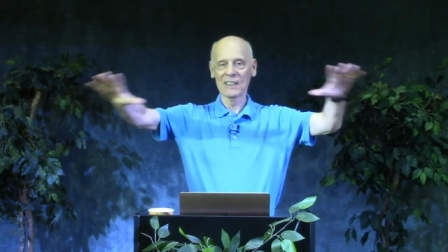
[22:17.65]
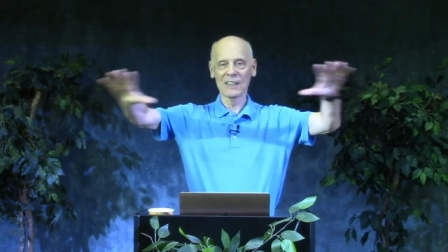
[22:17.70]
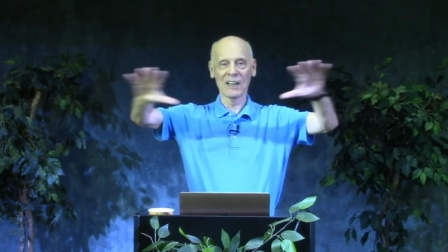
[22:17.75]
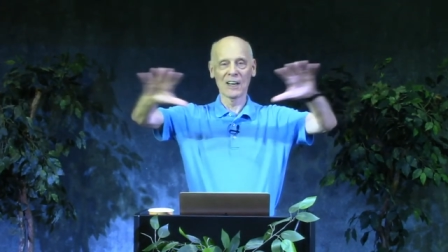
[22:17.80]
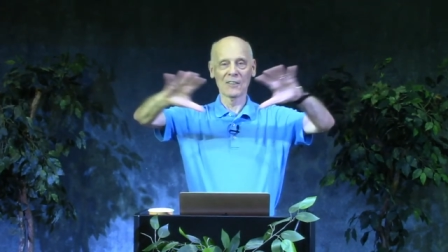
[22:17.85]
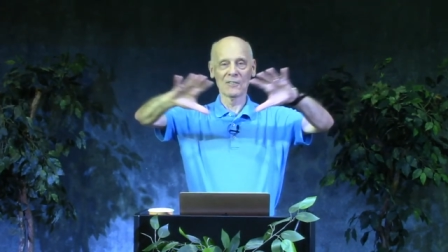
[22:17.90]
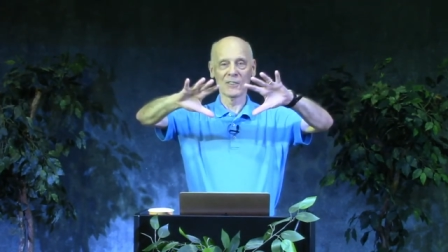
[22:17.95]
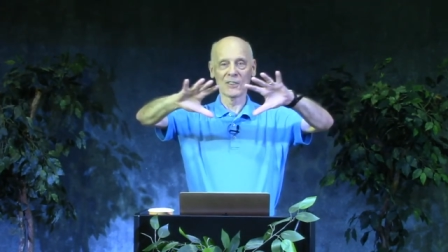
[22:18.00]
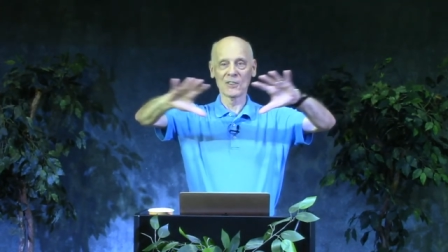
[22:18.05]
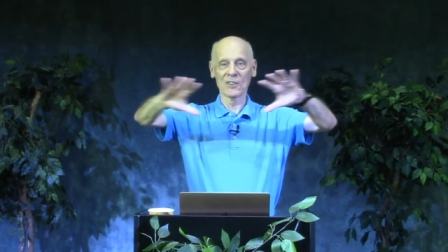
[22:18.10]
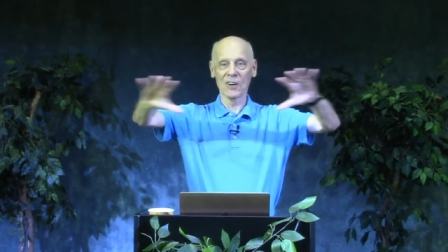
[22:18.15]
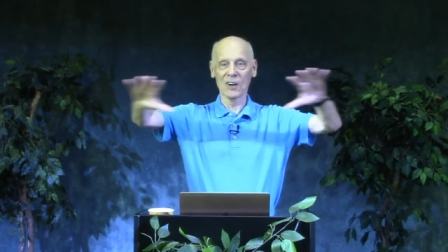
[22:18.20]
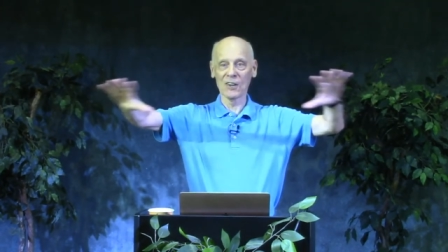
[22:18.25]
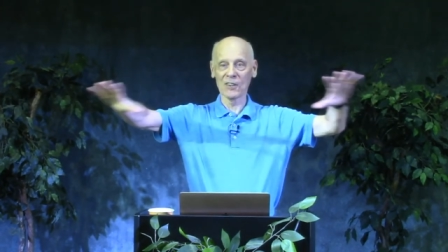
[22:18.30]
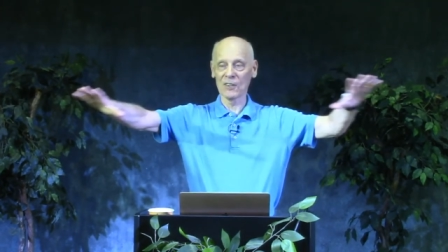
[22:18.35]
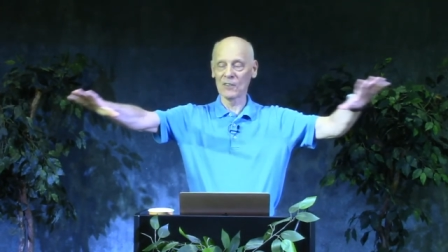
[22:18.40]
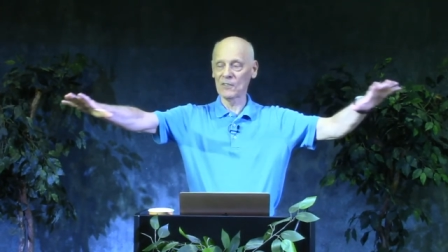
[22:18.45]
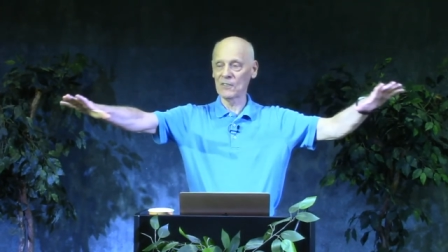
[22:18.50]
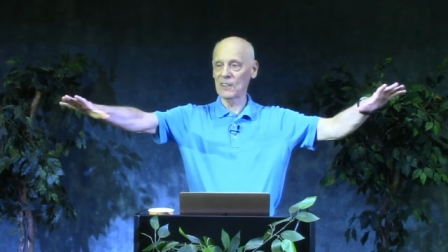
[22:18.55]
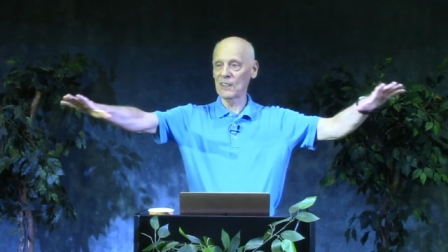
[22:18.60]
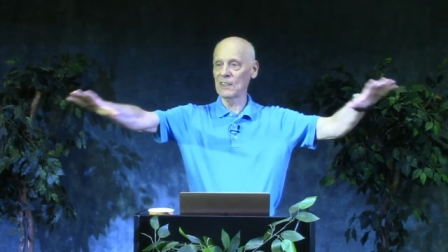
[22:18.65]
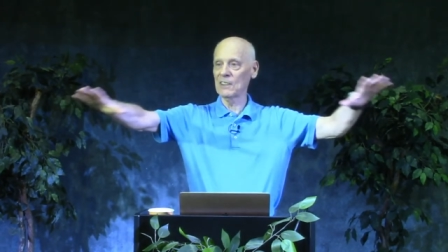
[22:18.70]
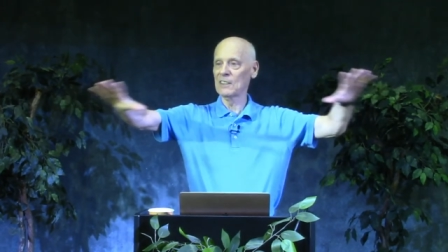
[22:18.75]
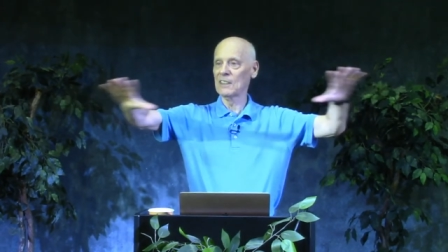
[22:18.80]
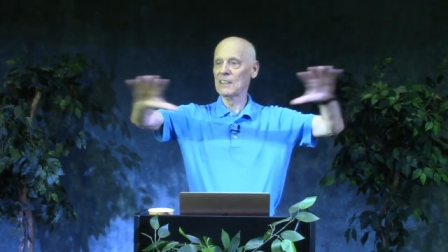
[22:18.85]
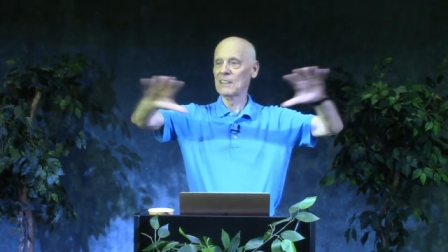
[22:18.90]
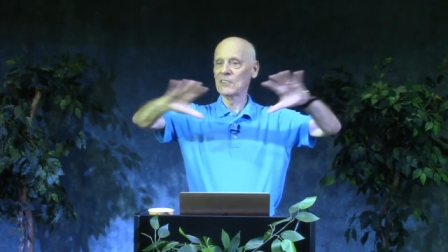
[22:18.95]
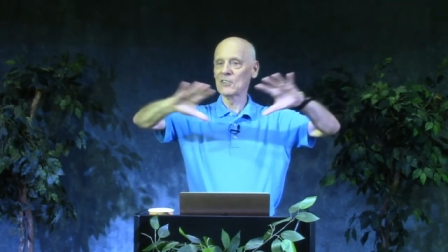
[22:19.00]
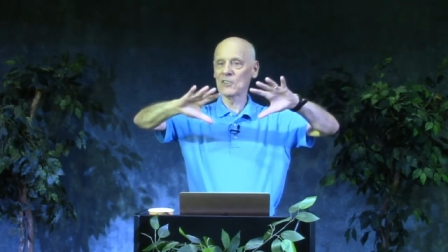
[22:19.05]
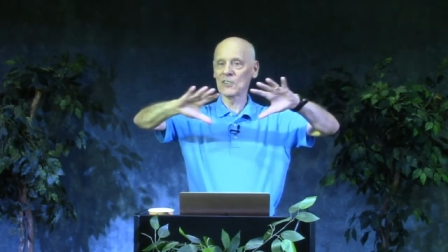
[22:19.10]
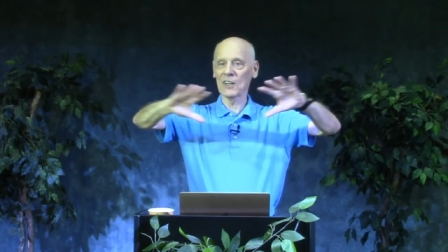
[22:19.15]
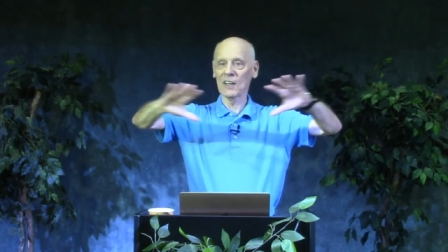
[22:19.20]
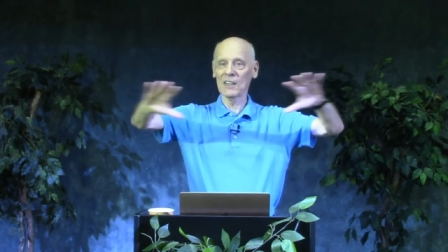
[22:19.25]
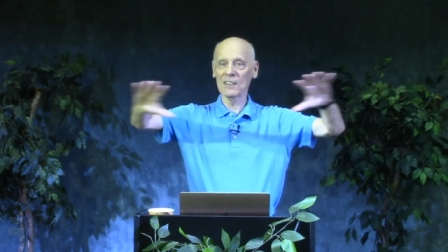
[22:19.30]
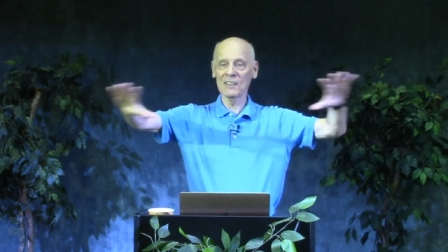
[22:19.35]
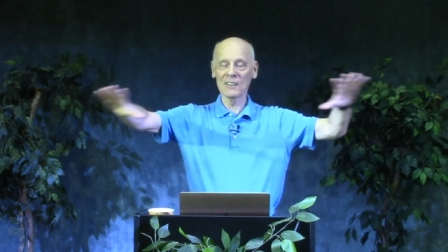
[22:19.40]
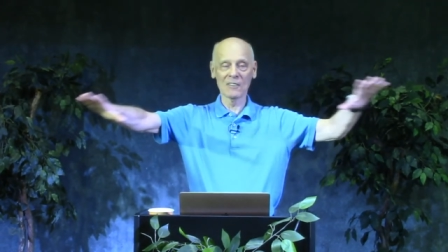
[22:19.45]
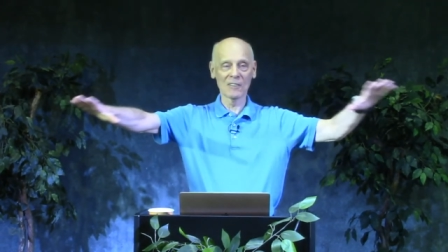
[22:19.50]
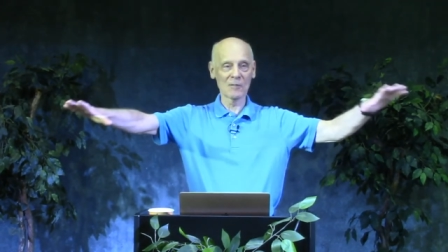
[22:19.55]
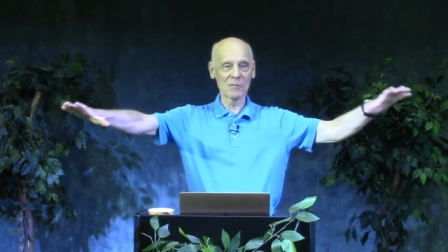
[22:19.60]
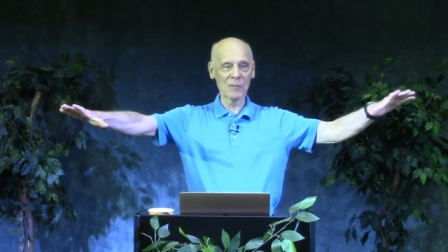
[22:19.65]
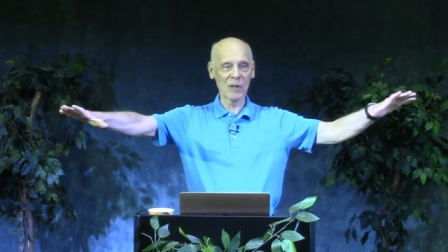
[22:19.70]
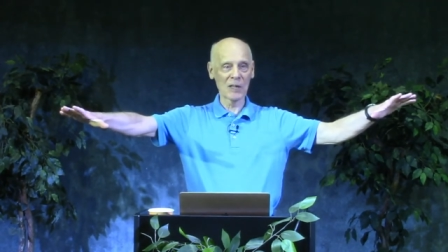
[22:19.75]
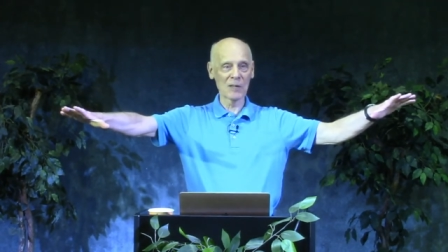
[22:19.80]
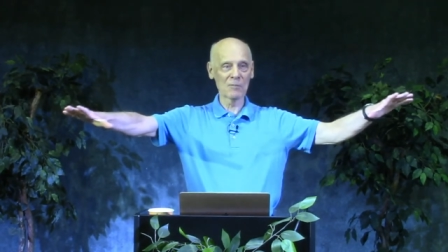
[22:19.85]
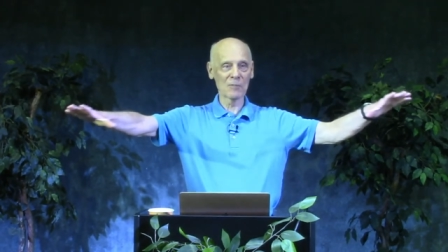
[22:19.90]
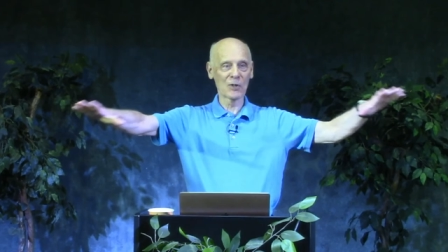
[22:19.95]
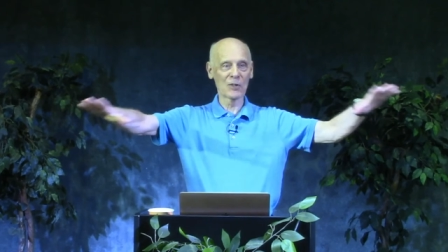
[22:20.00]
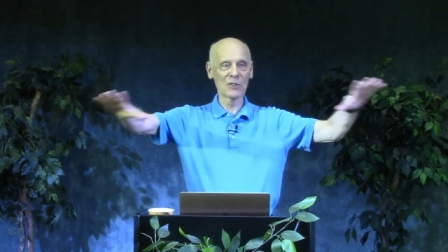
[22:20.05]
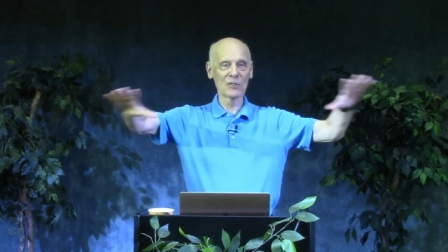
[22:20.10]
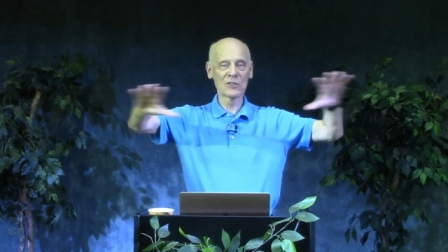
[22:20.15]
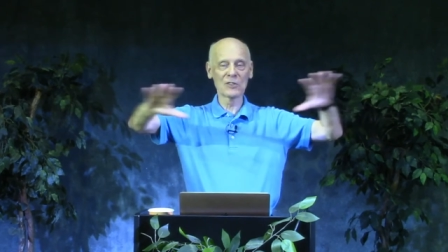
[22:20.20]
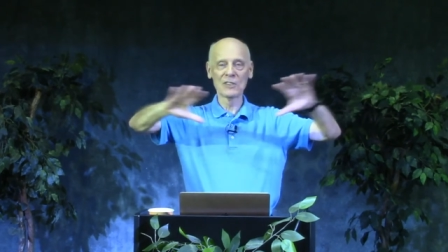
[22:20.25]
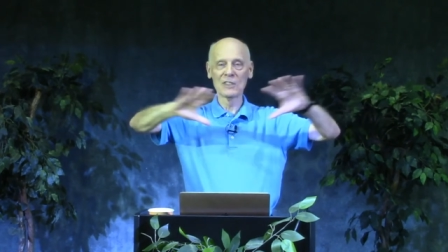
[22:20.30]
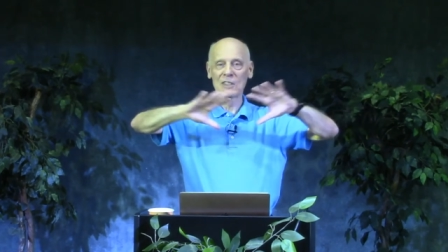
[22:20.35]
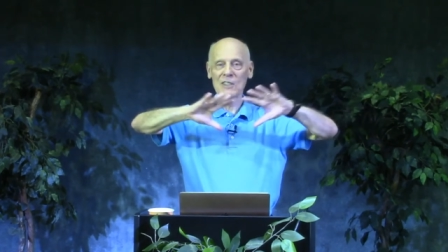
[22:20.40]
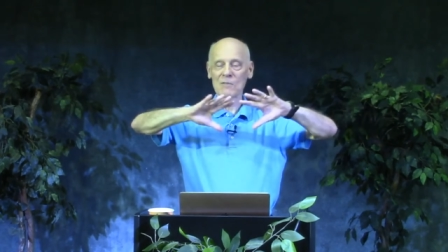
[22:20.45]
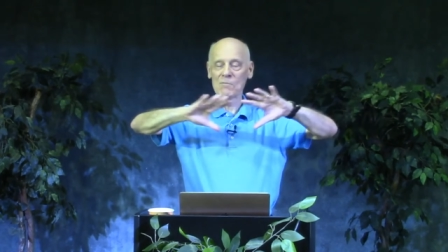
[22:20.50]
uh, photography, scientific papers,